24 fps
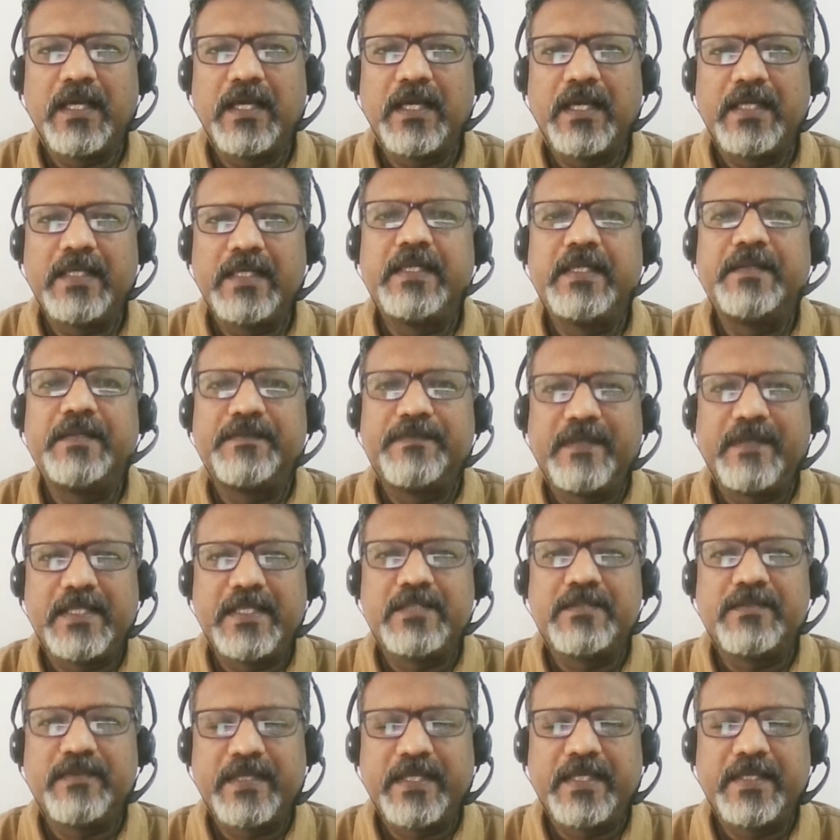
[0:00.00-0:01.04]

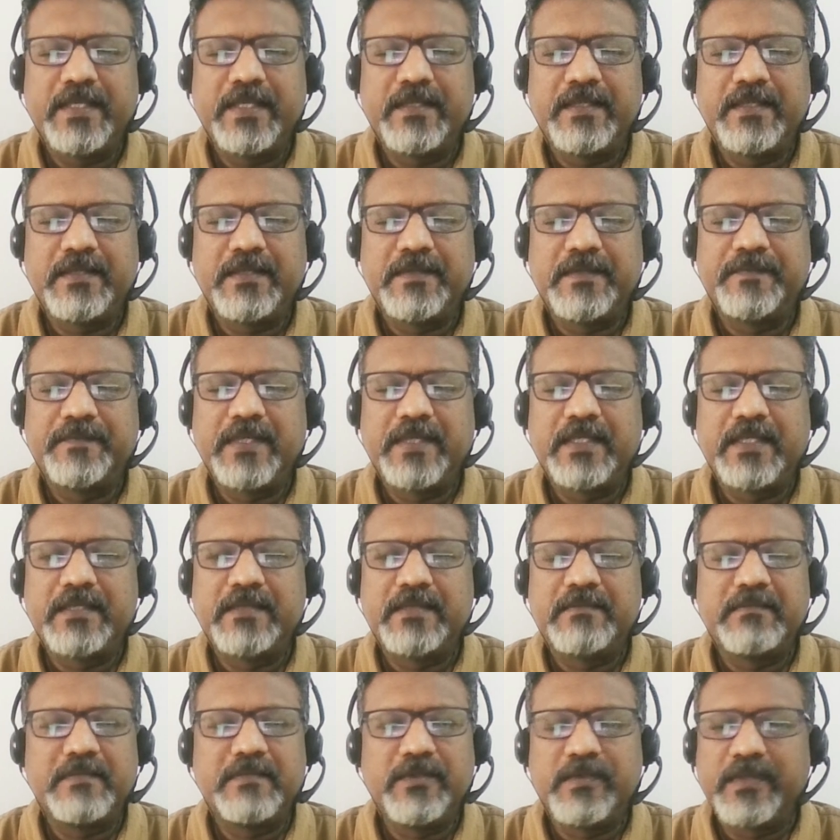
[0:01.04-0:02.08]
identifies, okay, uh, that,
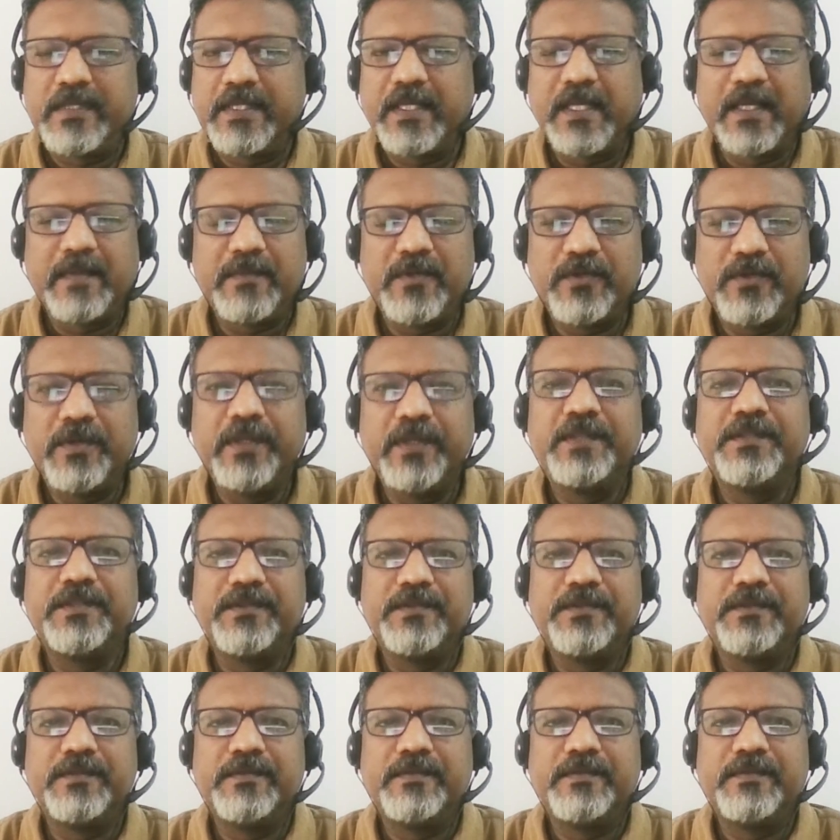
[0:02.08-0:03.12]
okay, I'm going
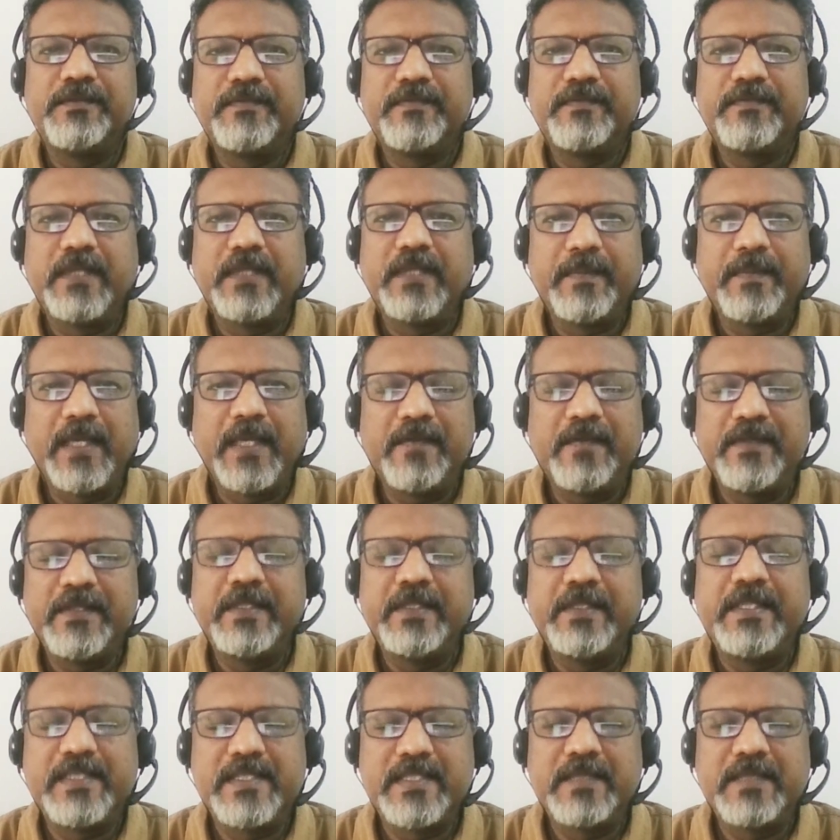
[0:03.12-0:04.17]
through, I'm having
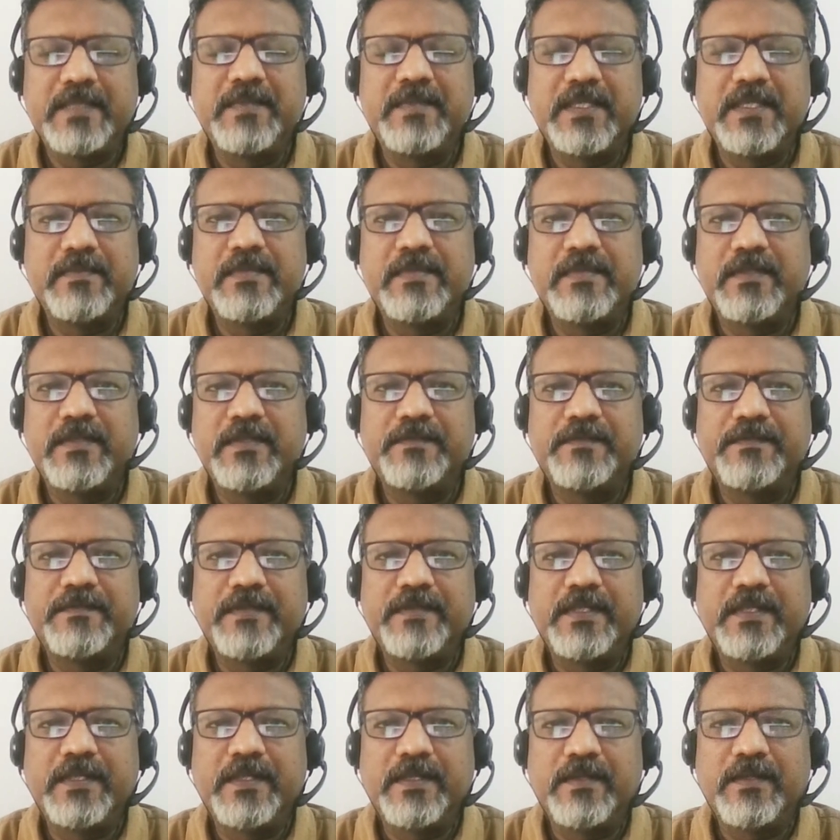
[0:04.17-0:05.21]
these symptoms of
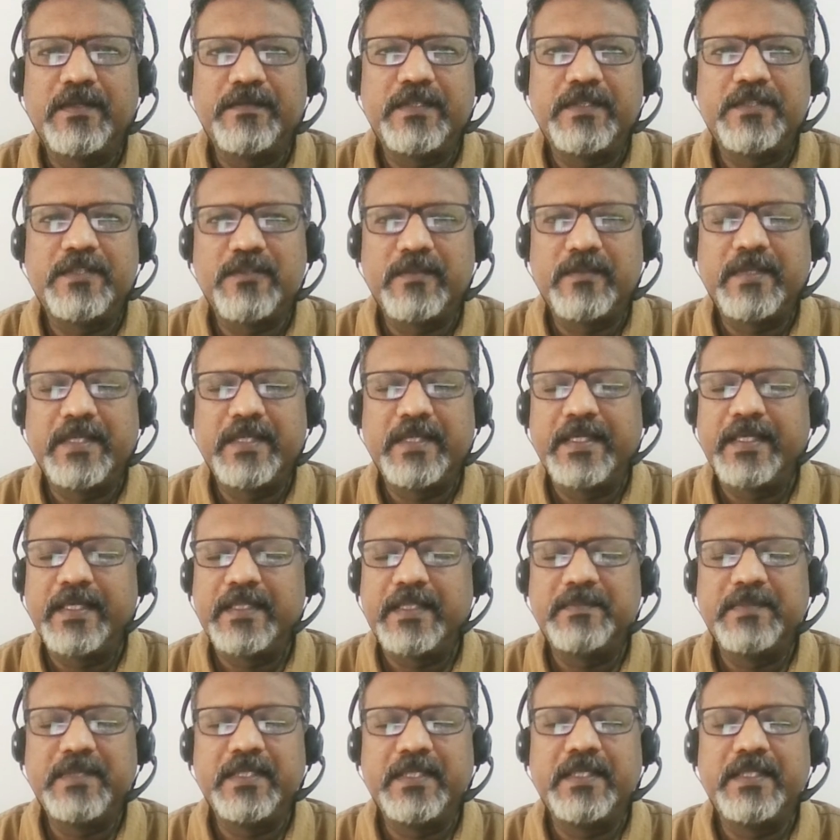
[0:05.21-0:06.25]
uh, of a traumatic
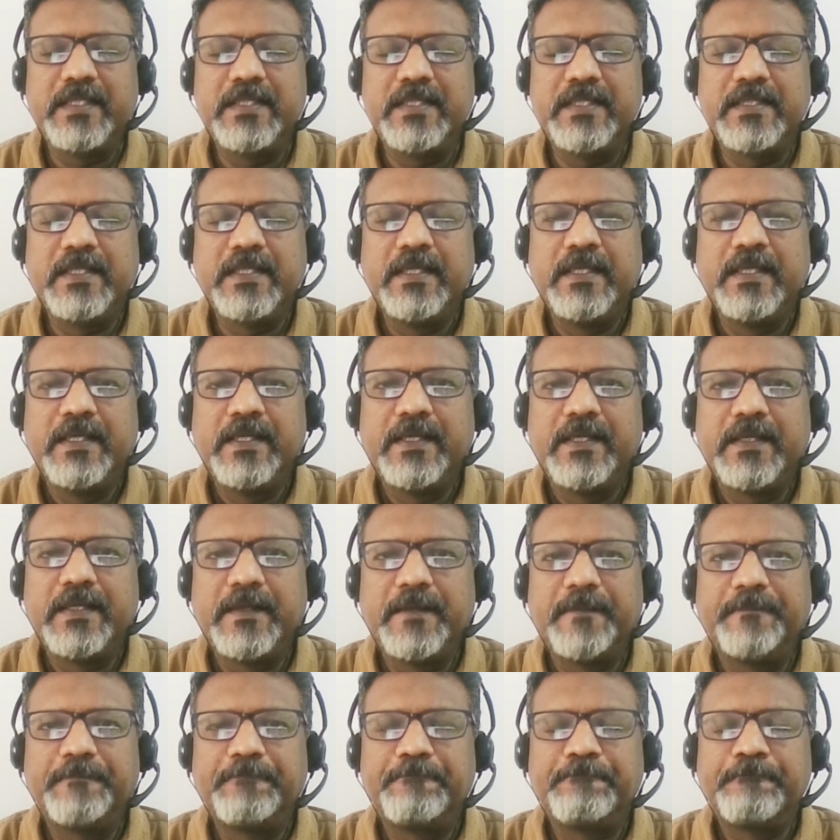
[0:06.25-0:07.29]
experience.
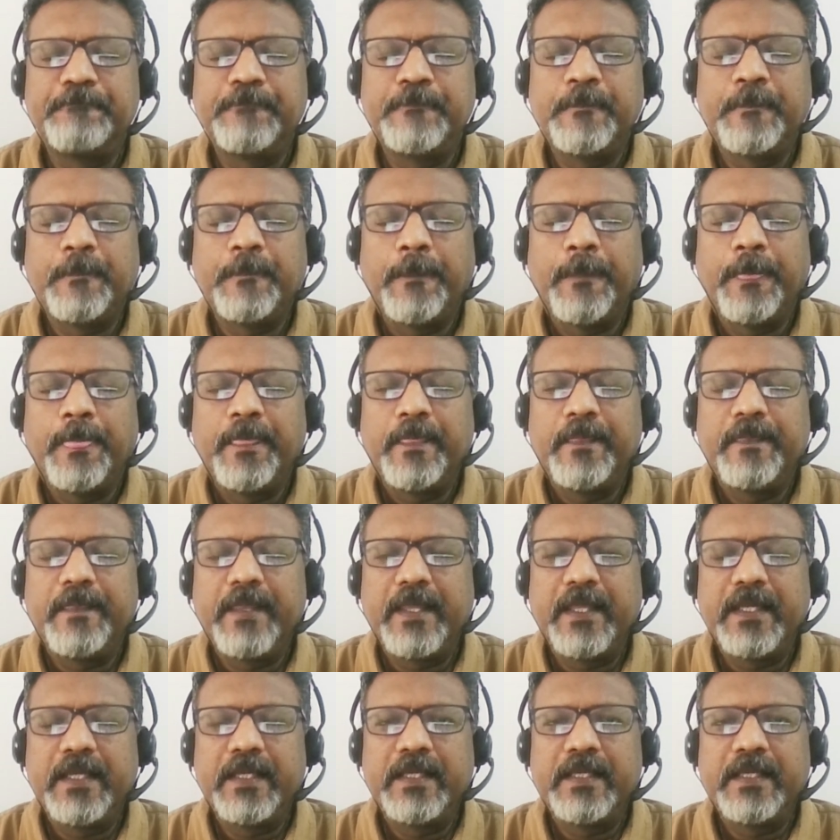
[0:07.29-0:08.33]
Um,
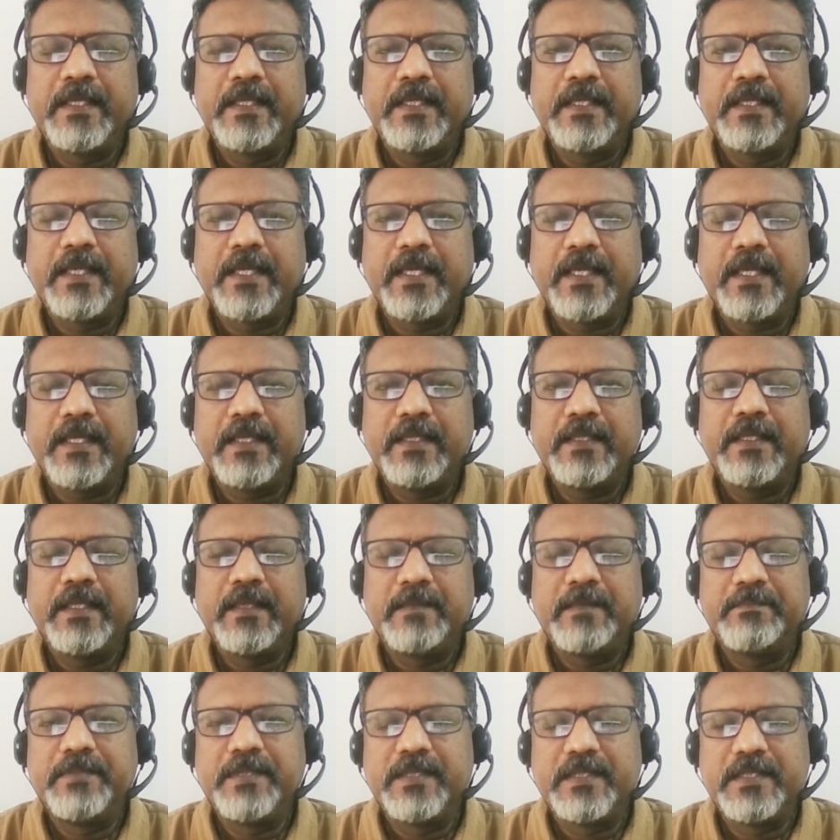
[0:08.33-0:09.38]
then can
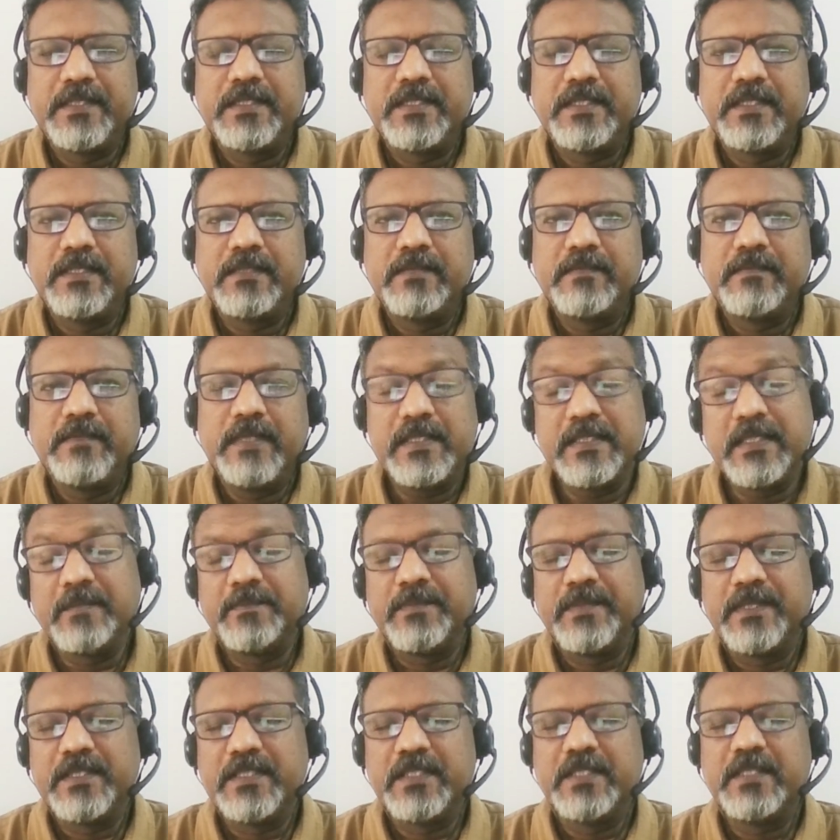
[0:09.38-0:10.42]
that person, does that
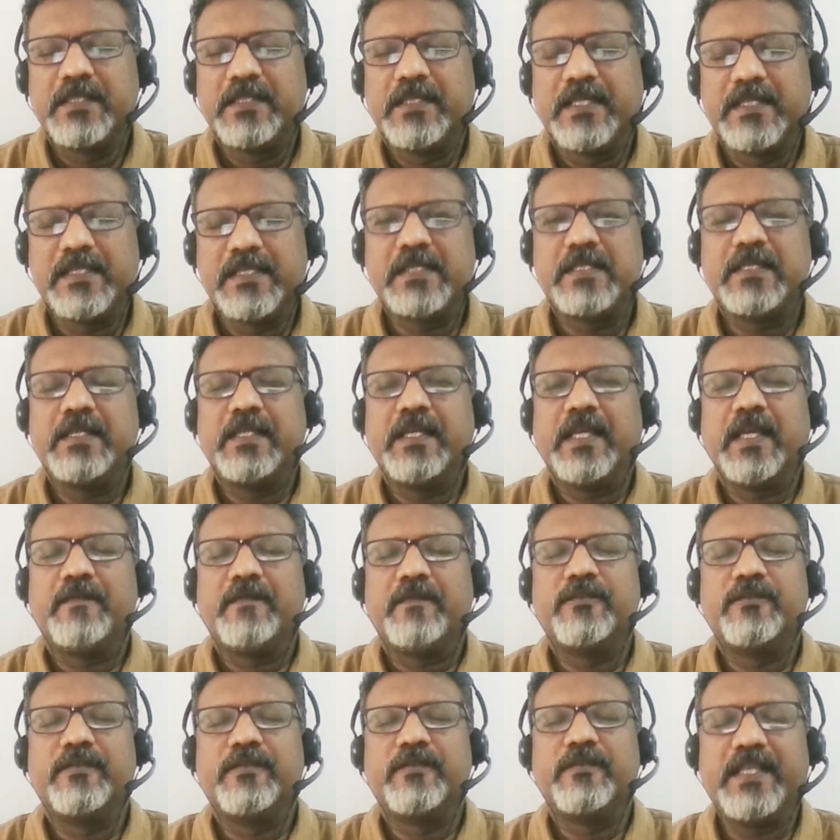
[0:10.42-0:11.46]
person necessarily have
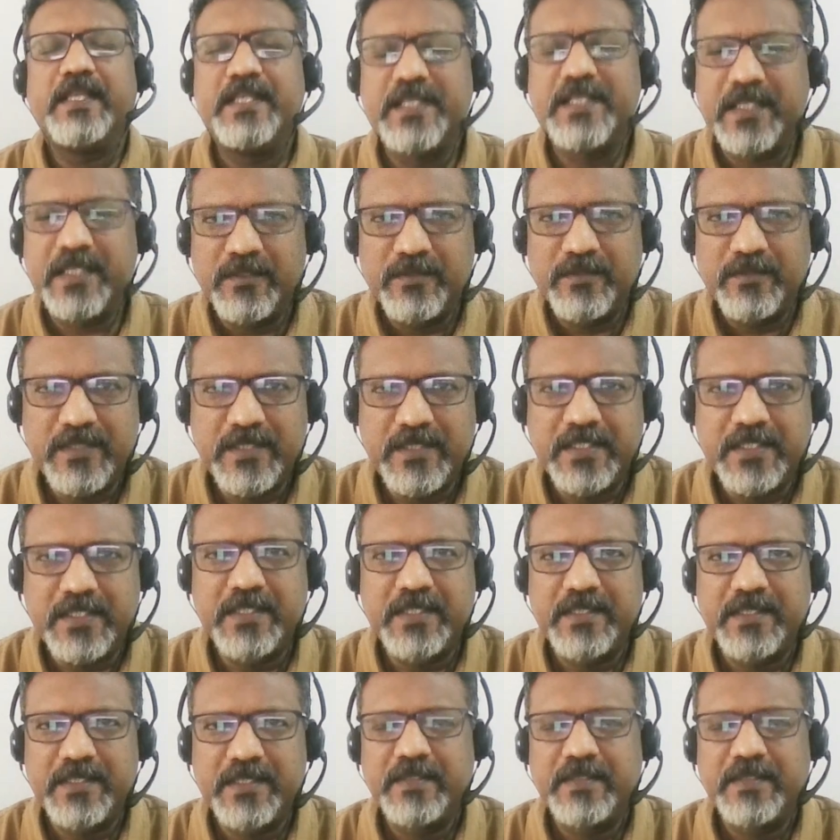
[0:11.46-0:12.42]
to reach out